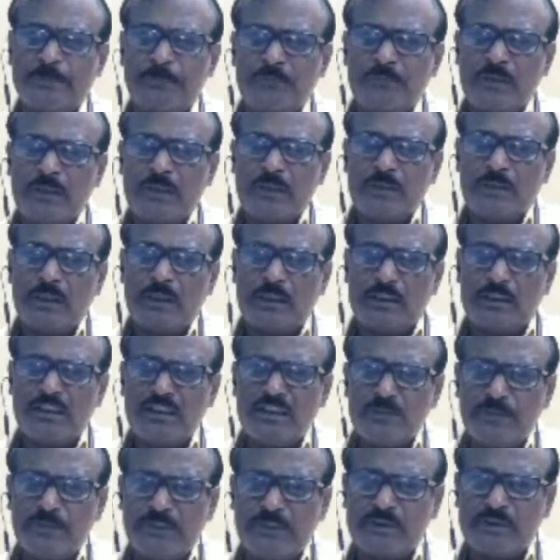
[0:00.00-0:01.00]
a
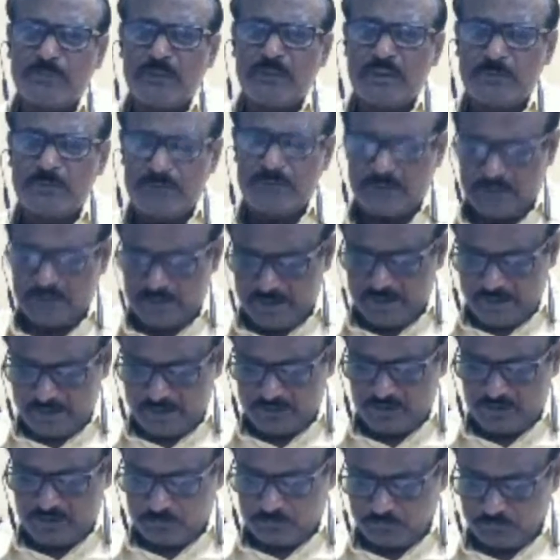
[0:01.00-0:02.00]
convict may be released on
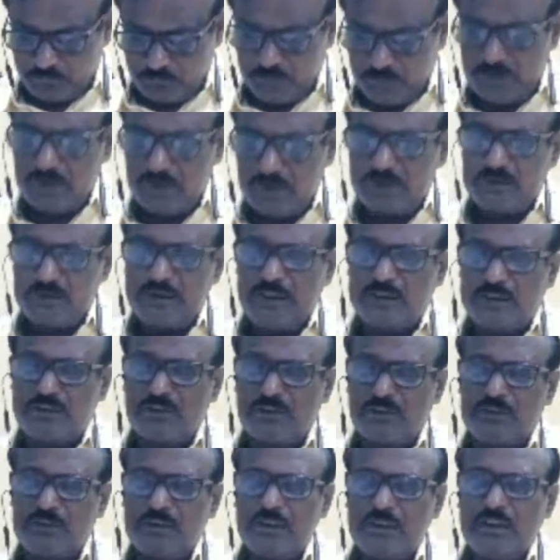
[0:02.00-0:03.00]

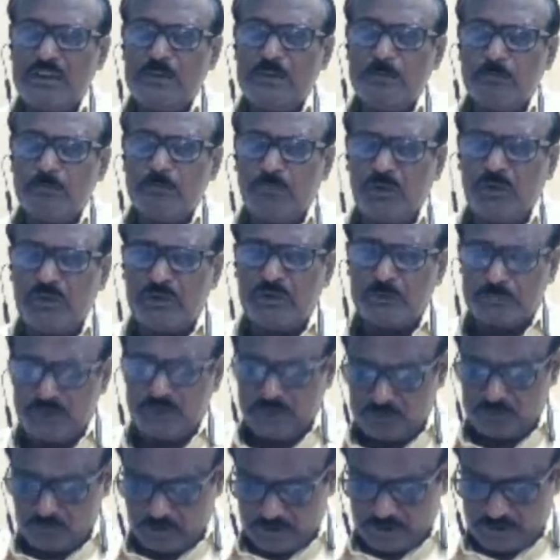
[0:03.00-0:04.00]
bond in
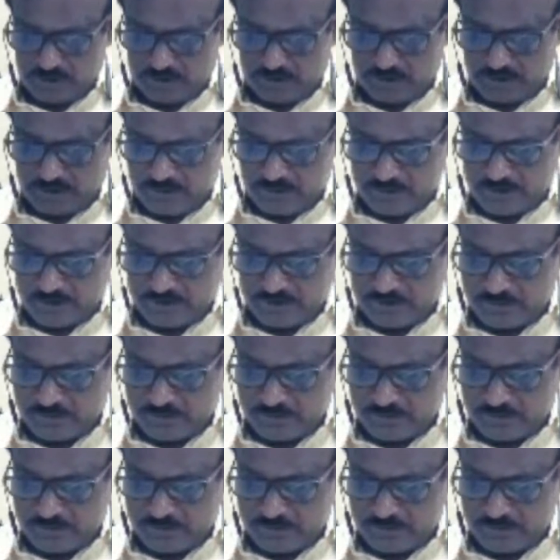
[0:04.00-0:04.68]
certain cases.